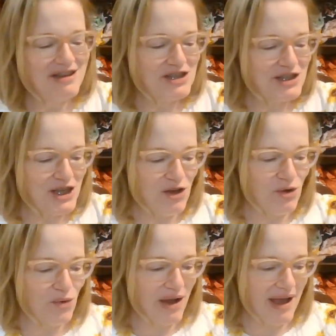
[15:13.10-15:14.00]

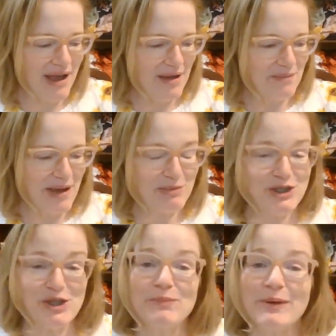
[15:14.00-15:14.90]
So I'm
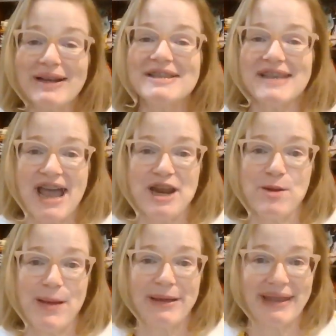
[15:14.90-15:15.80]
super
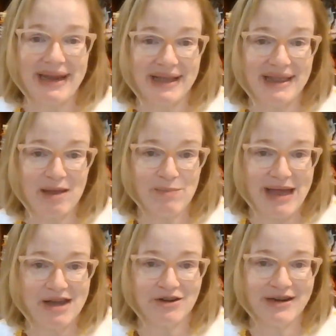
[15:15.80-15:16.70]
excited about getting that
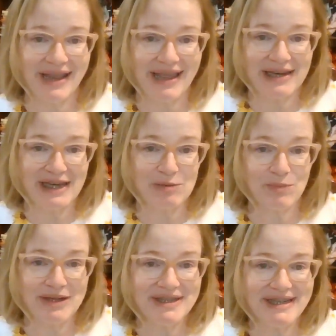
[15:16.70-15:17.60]
pattern and getting it
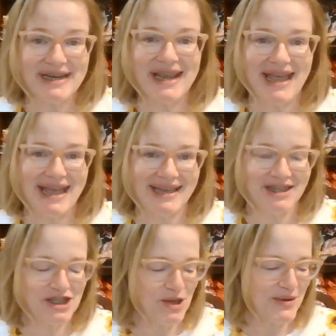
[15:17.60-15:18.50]
printed
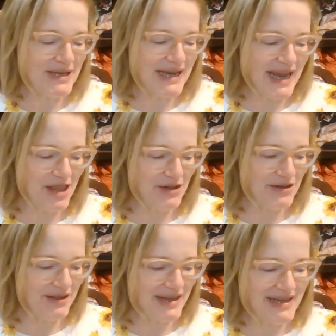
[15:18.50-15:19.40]
and sewing
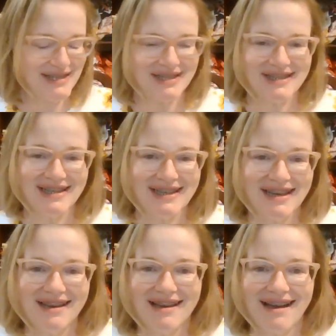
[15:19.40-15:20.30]
together these
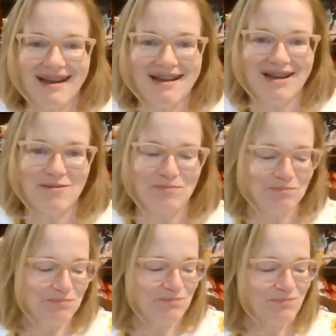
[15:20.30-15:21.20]
um,
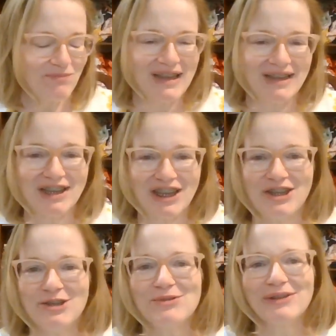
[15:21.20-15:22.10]

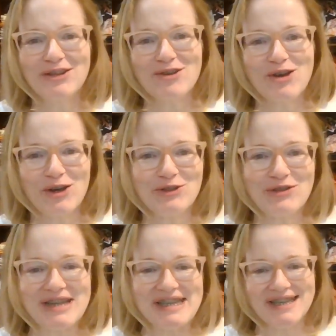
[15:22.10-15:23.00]
cute little girl
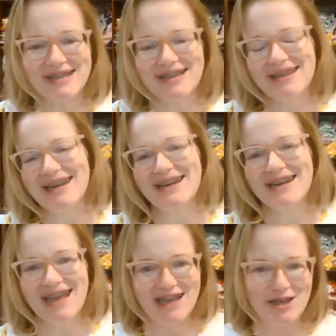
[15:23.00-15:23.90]
dresses and
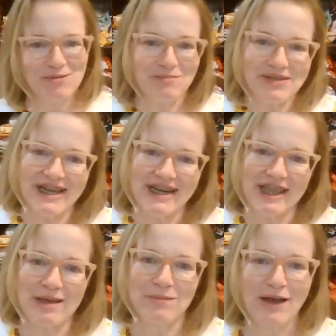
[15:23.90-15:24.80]
then
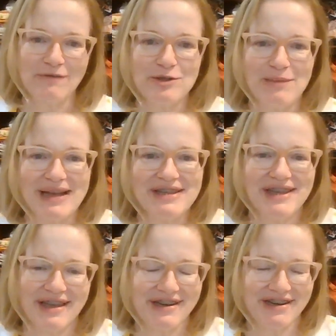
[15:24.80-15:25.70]
sending them off to my
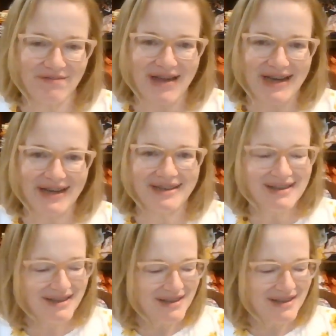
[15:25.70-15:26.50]
son in Nevada.